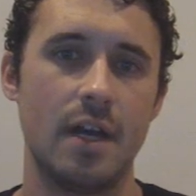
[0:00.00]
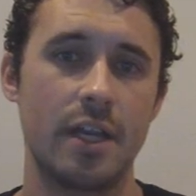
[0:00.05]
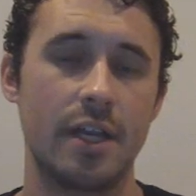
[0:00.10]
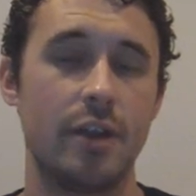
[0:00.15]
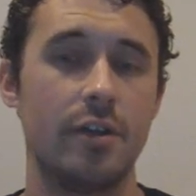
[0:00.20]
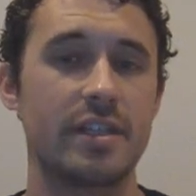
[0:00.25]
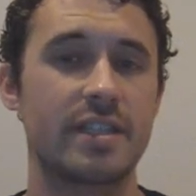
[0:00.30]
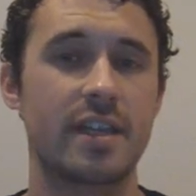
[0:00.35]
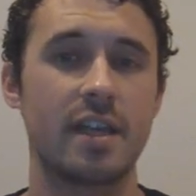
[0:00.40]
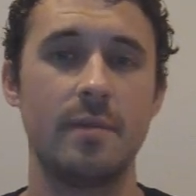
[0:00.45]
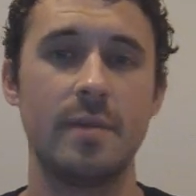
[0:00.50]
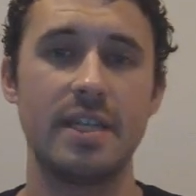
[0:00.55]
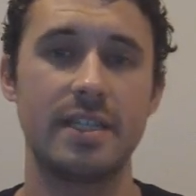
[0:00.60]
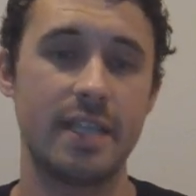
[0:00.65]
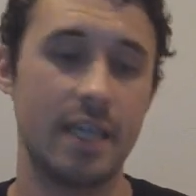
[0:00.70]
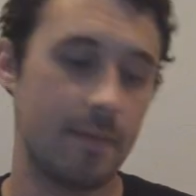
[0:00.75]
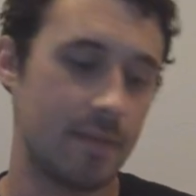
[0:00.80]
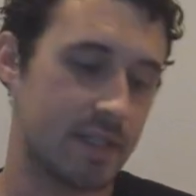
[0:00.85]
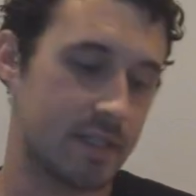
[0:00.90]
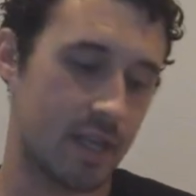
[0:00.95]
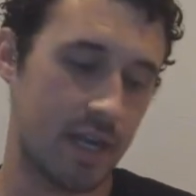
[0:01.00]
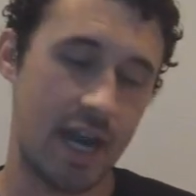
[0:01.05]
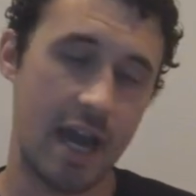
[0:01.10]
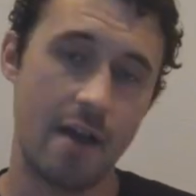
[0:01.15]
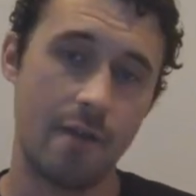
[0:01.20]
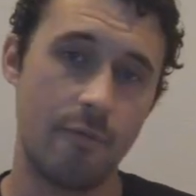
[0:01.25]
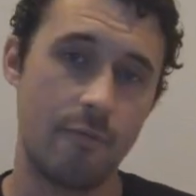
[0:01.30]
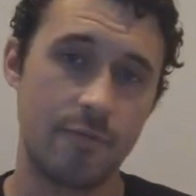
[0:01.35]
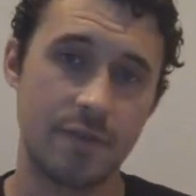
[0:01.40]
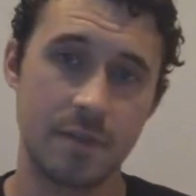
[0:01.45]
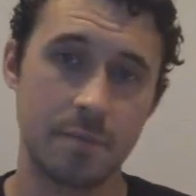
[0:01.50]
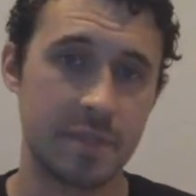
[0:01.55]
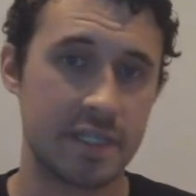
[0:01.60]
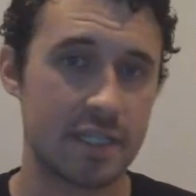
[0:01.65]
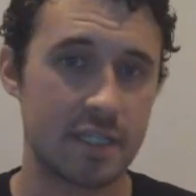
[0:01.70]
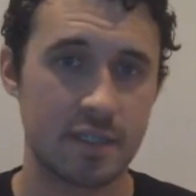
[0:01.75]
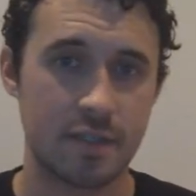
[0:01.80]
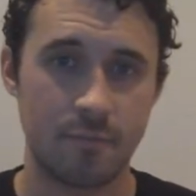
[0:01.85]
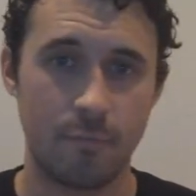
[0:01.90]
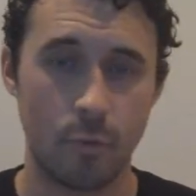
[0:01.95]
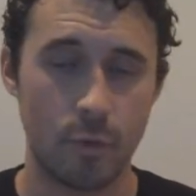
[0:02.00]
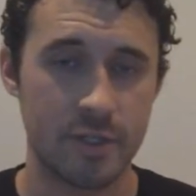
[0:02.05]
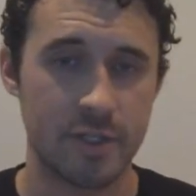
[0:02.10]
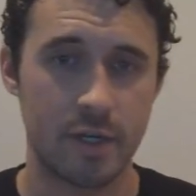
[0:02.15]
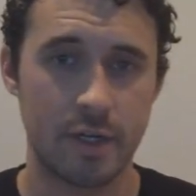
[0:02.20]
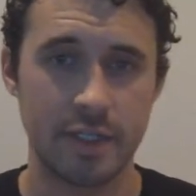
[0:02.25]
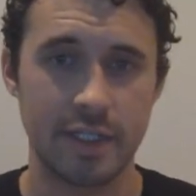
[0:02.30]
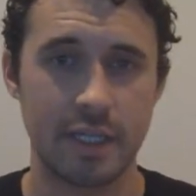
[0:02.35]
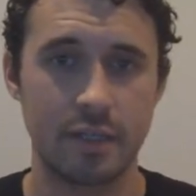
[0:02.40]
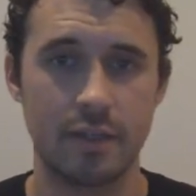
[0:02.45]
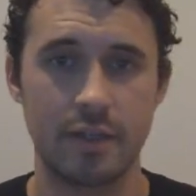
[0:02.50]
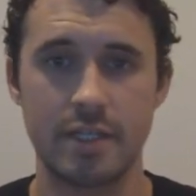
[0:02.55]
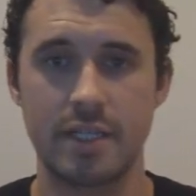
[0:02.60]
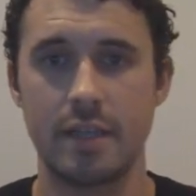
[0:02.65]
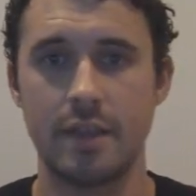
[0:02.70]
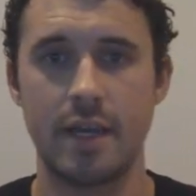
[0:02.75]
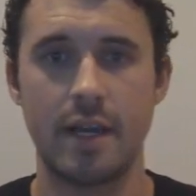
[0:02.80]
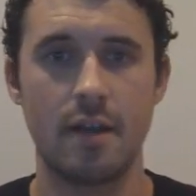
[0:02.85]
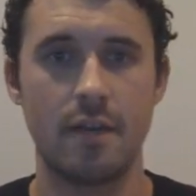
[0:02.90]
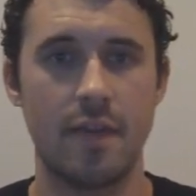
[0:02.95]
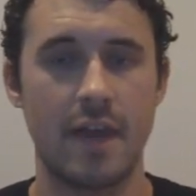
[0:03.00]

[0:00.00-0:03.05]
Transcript: It's going to be a team that's going to have some 4-star skillers in there.